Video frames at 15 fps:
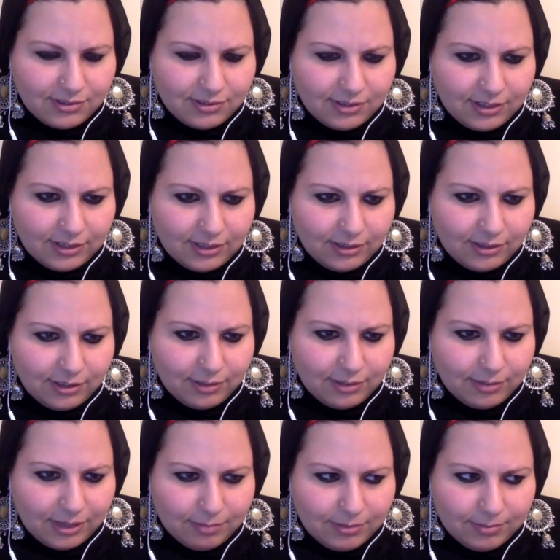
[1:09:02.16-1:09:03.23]
like, are you
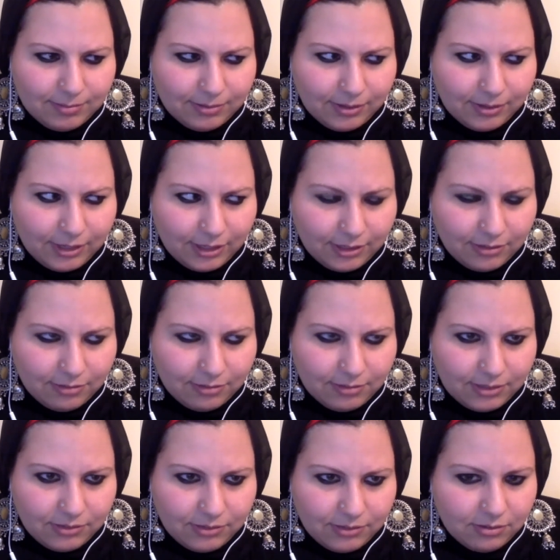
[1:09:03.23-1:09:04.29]
mad people are eating too
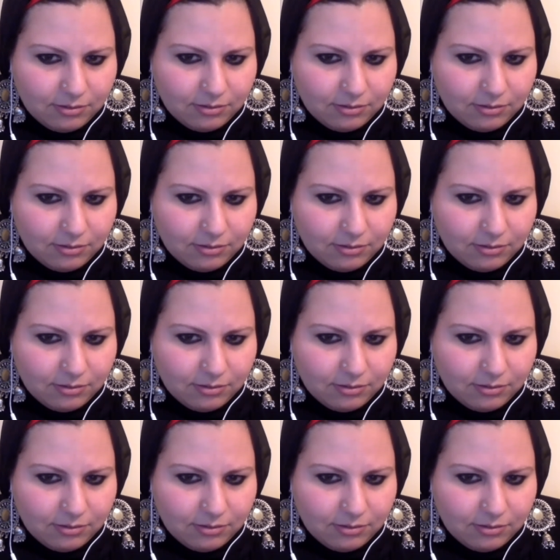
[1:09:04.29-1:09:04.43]
much?